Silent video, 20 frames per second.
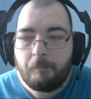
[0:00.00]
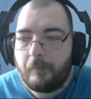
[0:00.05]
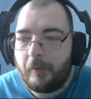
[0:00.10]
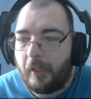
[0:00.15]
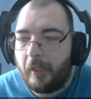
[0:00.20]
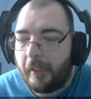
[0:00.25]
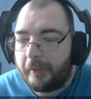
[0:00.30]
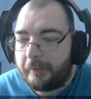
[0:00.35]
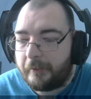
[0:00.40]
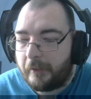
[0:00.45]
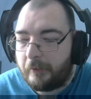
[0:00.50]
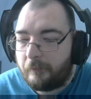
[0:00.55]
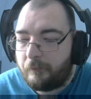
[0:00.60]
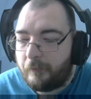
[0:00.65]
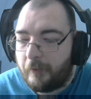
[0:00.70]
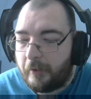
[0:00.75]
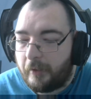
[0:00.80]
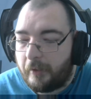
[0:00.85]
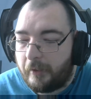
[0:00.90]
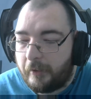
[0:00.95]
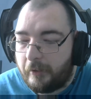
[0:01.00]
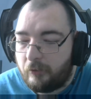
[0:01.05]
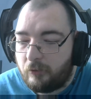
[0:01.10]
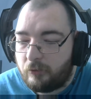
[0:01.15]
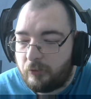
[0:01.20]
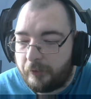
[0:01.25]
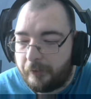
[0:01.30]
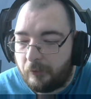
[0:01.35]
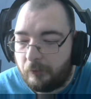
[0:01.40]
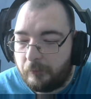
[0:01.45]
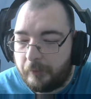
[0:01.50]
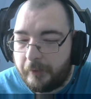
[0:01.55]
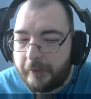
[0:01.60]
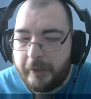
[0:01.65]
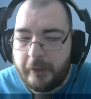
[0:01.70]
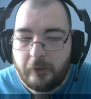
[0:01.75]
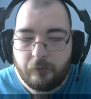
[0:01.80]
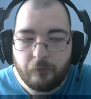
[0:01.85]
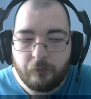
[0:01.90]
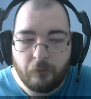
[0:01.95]
And if there is no
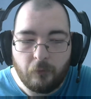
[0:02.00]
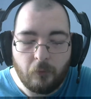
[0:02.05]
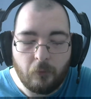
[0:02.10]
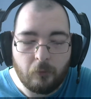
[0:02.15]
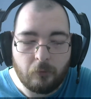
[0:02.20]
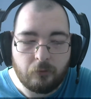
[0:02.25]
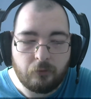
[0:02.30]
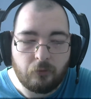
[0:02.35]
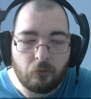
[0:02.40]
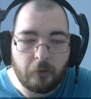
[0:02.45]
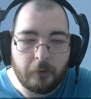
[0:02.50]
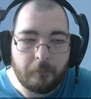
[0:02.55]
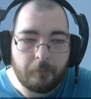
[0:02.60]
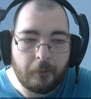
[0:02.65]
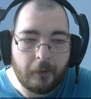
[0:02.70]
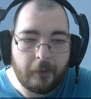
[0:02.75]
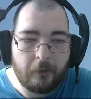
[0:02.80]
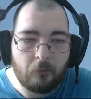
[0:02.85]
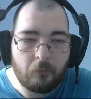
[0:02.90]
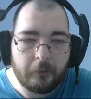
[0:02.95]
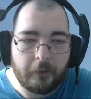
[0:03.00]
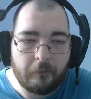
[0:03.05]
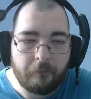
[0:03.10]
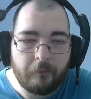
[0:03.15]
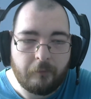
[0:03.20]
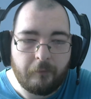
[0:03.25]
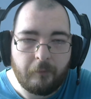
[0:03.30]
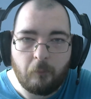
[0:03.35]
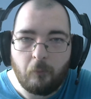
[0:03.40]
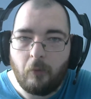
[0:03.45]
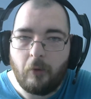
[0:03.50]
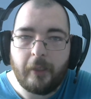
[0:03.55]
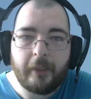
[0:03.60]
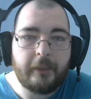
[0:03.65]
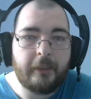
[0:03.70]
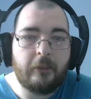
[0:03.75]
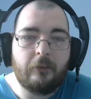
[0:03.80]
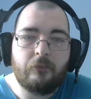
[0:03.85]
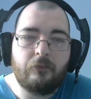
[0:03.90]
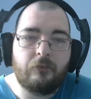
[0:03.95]
need for story play or whatever, then why
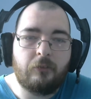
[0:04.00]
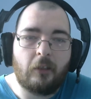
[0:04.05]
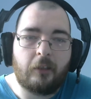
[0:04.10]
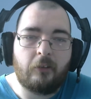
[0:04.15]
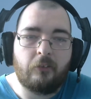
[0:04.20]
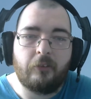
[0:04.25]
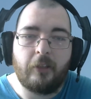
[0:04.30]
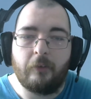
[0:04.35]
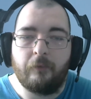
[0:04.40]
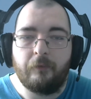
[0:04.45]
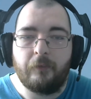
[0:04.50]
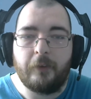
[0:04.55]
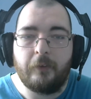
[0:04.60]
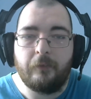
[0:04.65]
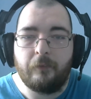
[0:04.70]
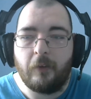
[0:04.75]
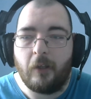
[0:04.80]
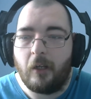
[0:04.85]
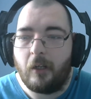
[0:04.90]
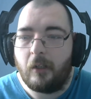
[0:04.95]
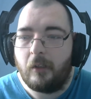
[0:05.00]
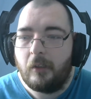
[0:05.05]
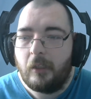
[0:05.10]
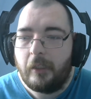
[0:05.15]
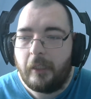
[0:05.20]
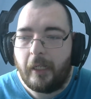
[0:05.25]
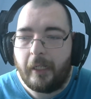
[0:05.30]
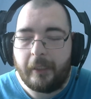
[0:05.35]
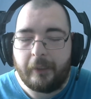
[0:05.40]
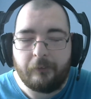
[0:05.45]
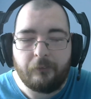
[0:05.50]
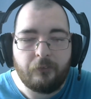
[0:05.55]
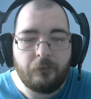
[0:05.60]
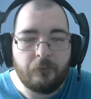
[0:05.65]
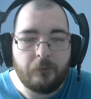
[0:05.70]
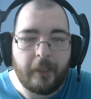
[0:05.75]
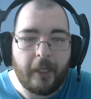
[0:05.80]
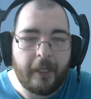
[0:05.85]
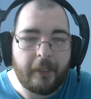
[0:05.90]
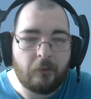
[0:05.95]
is, like I said, FIFA and
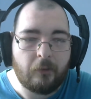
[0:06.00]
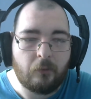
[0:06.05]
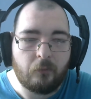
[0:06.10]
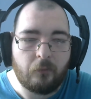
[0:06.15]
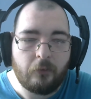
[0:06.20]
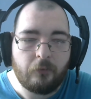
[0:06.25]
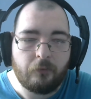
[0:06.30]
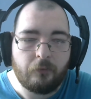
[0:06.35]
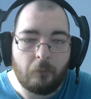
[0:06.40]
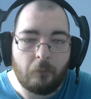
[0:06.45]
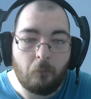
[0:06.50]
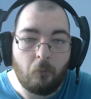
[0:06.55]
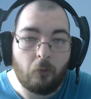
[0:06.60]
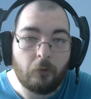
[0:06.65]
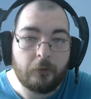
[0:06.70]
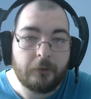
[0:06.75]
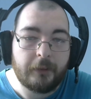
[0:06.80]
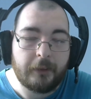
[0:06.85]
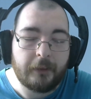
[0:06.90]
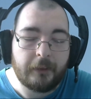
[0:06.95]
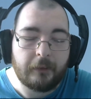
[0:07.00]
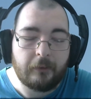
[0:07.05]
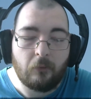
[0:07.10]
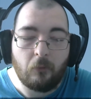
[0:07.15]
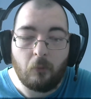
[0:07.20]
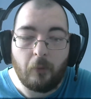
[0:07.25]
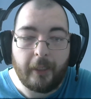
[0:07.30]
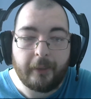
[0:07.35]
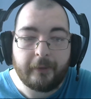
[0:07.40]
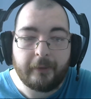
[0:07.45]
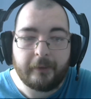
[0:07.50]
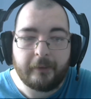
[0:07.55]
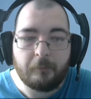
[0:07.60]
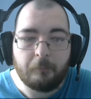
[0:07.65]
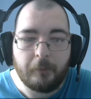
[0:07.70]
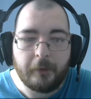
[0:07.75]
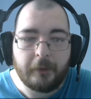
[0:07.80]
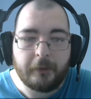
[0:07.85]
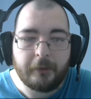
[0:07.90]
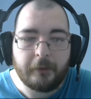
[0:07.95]
2K and all the rest of them wanting or added
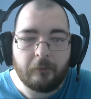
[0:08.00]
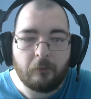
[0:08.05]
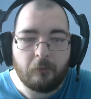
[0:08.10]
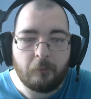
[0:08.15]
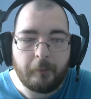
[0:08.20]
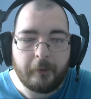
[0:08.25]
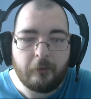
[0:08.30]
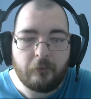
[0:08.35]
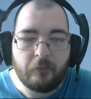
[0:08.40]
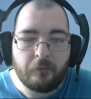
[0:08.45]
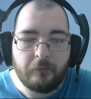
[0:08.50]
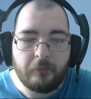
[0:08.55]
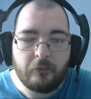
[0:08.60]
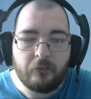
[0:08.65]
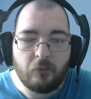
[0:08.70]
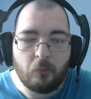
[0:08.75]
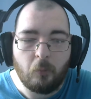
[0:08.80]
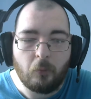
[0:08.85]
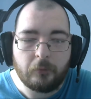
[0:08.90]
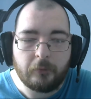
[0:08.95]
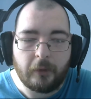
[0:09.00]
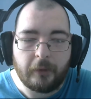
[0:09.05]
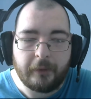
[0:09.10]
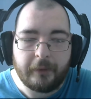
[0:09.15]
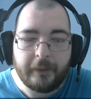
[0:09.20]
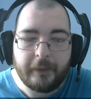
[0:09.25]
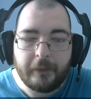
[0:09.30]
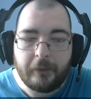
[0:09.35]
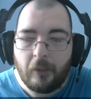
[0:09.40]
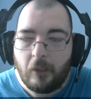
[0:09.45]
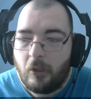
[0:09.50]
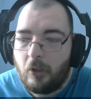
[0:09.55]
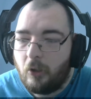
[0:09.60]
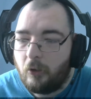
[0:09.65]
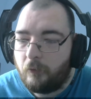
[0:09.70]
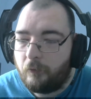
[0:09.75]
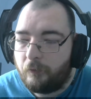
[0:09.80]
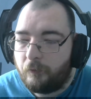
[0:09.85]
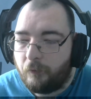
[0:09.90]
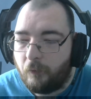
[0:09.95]
them in, you know what I mean? So there is a need
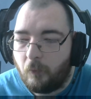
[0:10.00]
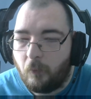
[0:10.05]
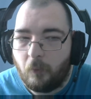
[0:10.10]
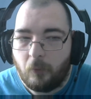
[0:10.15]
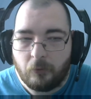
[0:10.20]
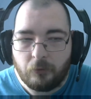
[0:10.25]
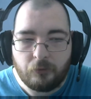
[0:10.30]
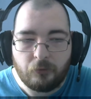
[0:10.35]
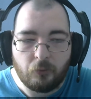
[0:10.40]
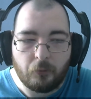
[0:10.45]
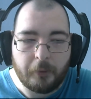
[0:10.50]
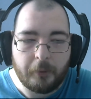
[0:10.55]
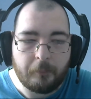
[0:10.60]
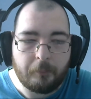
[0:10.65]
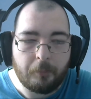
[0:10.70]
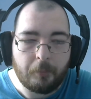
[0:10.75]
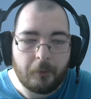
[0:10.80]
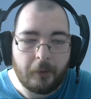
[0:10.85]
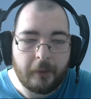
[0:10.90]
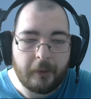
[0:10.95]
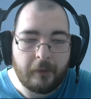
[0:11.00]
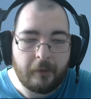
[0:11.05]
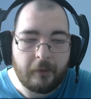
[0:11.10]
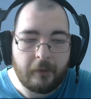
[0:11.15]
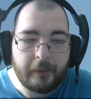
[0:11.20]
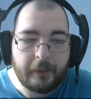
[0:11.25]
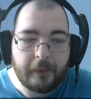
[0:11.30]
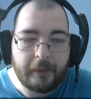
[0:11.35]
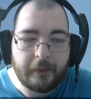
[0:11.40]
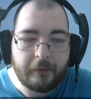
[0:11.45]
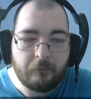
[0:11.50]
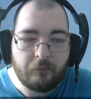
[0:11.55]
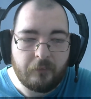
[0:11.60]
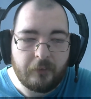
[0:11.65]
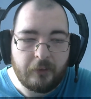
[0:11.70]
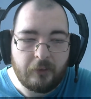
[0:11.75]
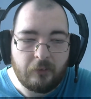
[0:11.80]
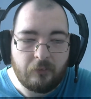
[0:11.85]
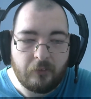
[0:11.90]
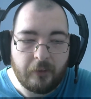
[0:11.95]
for story player in
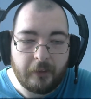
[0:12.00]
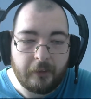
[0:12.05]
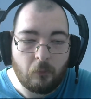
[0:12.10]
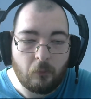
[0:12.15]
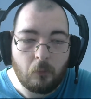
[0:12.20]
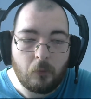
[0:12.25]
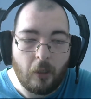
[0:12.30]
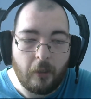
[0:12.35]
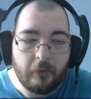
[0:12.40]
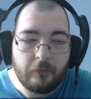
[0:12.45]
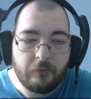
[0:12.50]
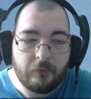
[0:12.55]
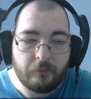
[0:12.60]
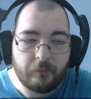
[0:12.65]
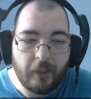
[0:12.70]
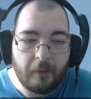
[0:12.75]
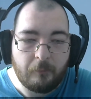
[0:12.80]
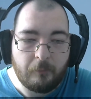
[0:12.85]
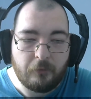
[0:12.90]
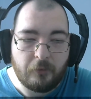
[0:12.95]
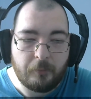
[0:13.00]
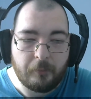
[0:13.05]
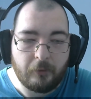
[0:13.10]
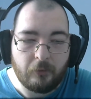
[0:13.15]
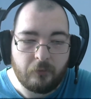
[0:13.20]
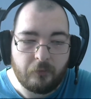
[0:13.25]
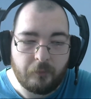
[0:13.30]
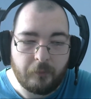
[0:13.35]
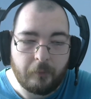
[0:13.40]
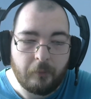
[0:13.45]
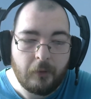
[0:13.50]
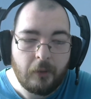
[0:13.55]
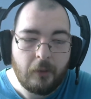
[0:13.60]
all kinds of games, to be honest with you.